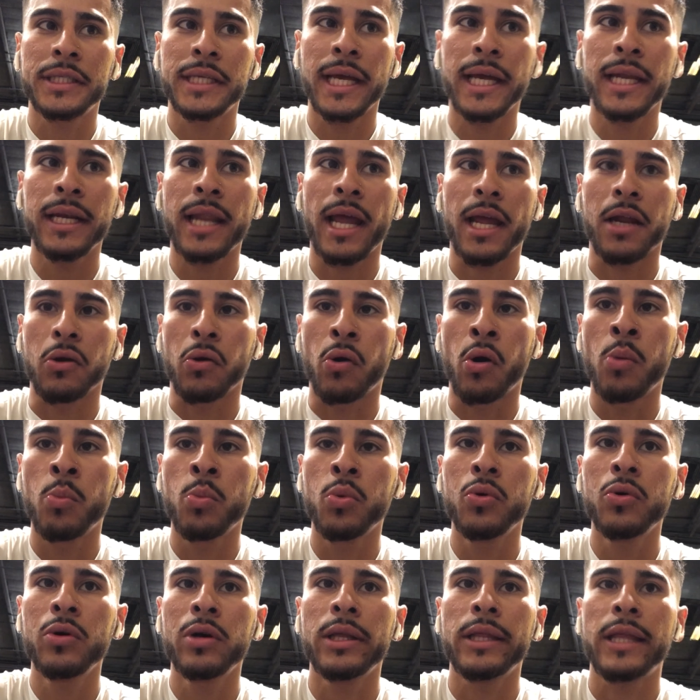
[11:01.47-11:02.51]
10 like
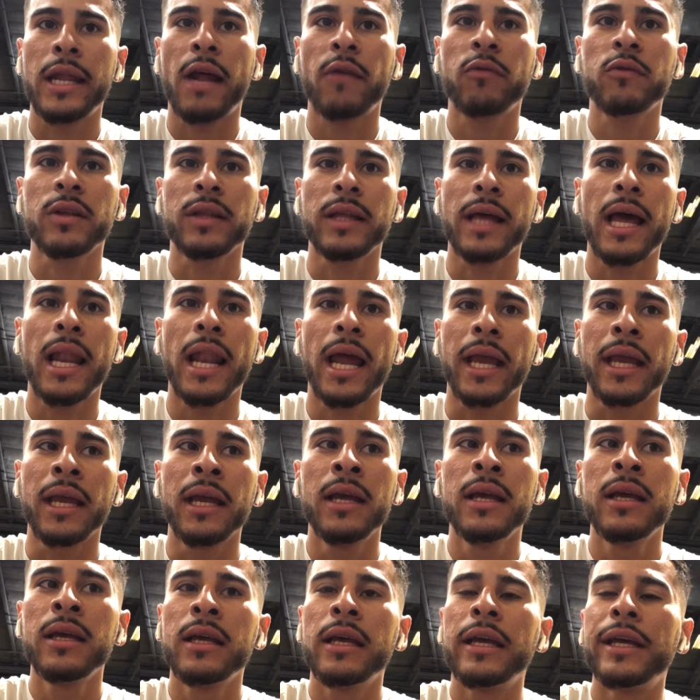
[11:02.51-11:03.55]
normal, and then after that, like
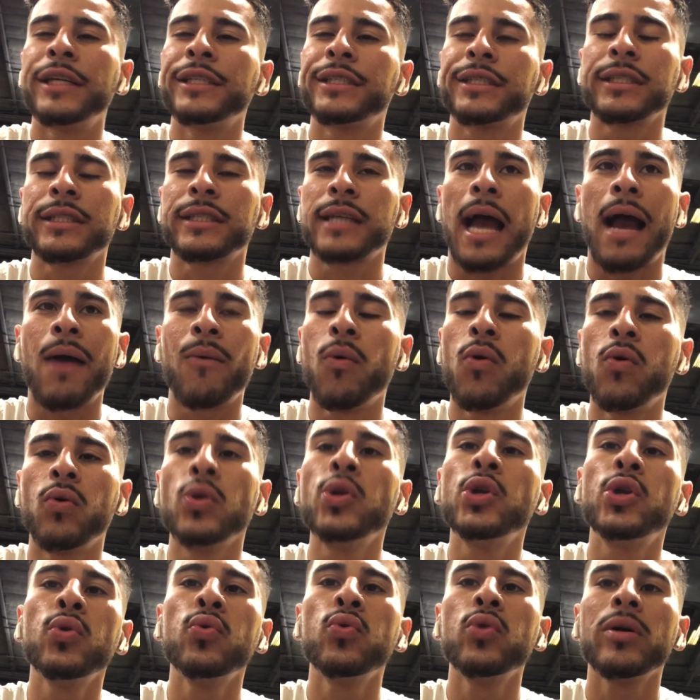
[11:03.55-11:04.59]
it's just I
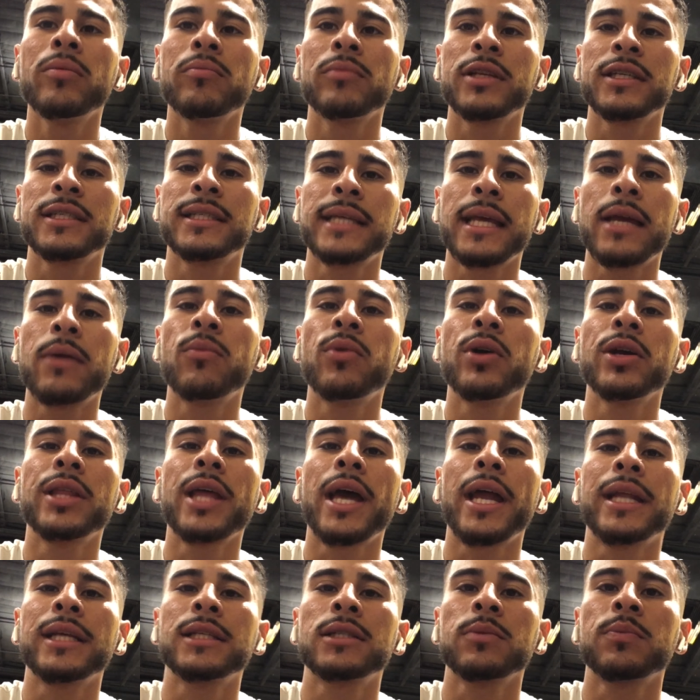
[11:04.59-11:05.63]
won't do them the same way
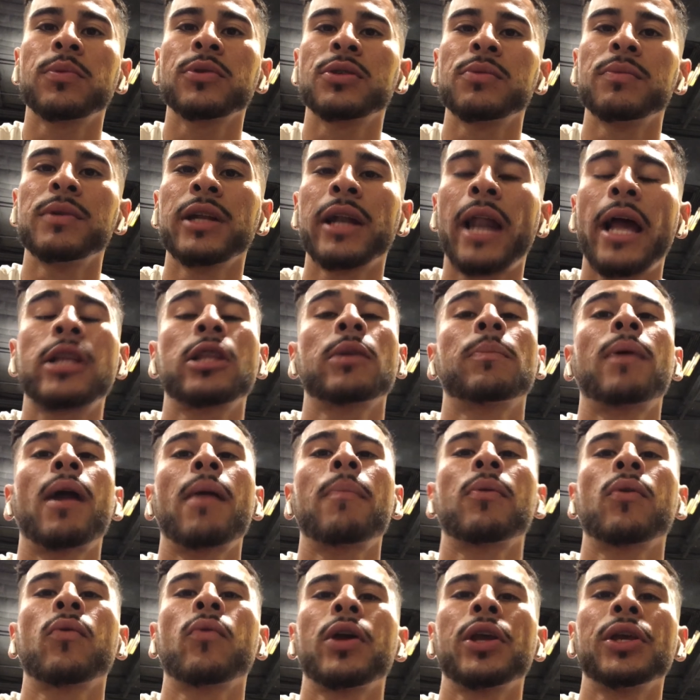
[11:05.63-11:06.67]
that it's supposed to be done, like the
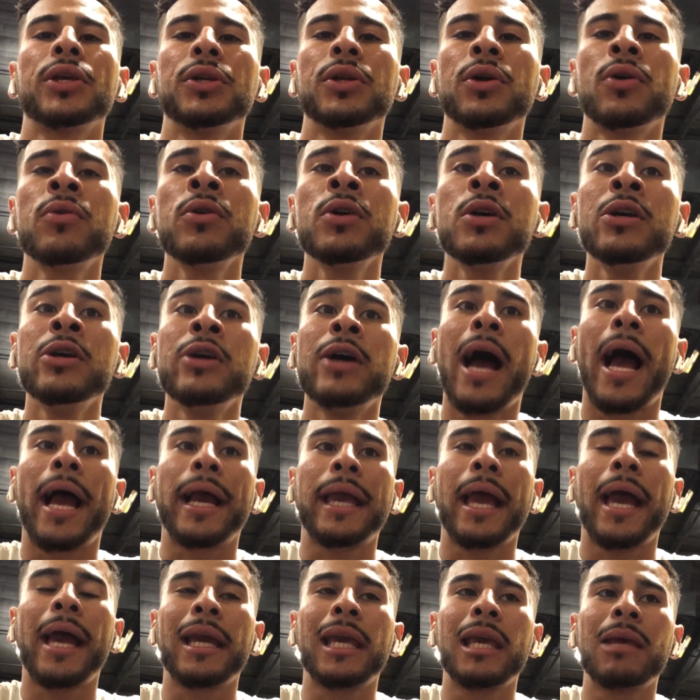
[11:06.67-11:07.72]
proper way, you know? I
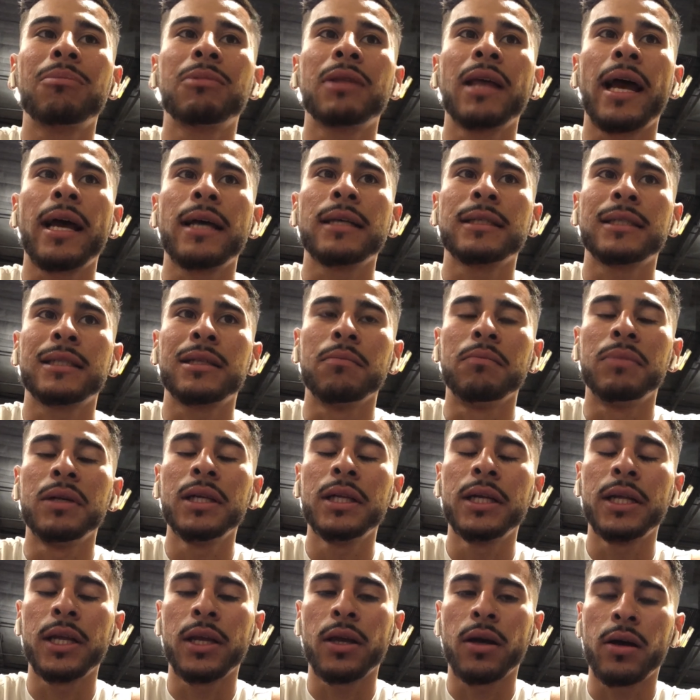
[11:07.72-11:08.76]
can't keep that
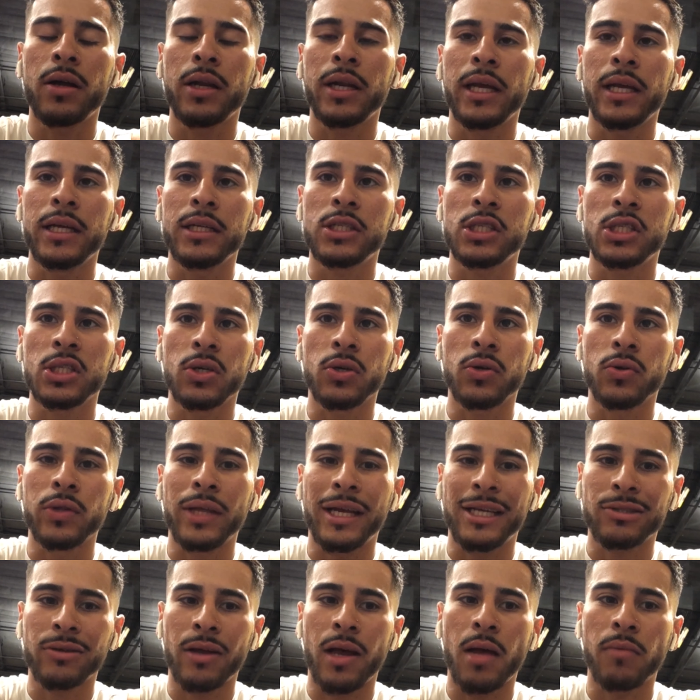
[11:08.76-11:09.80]
stability on it, so
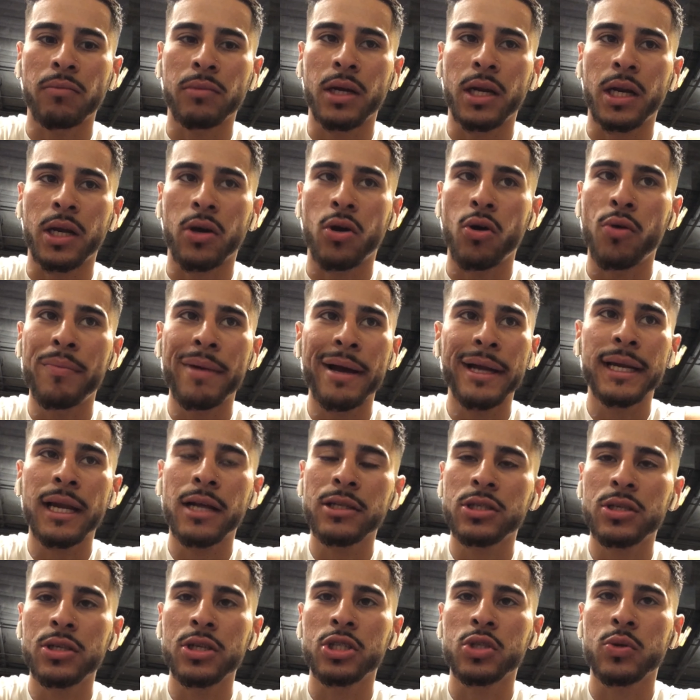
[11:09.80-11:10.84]
that's why I'm gonna go back down
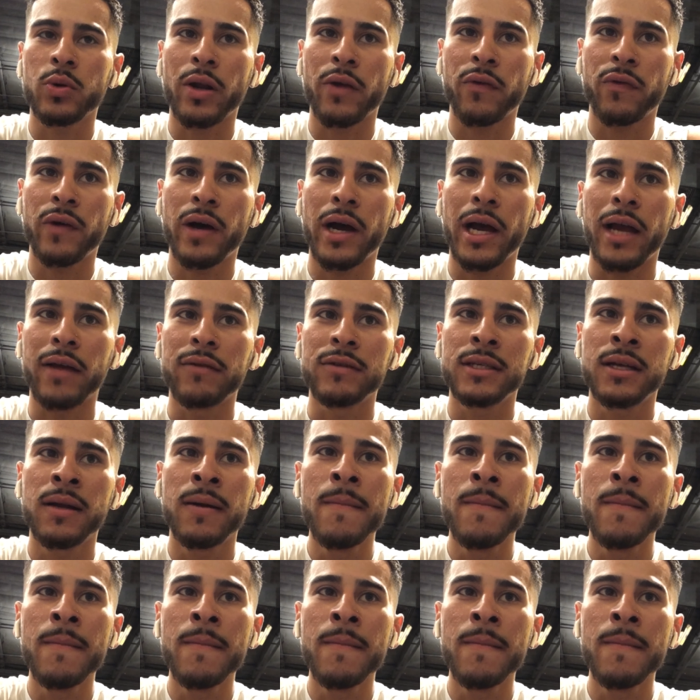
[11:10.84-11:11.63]
to the 25s.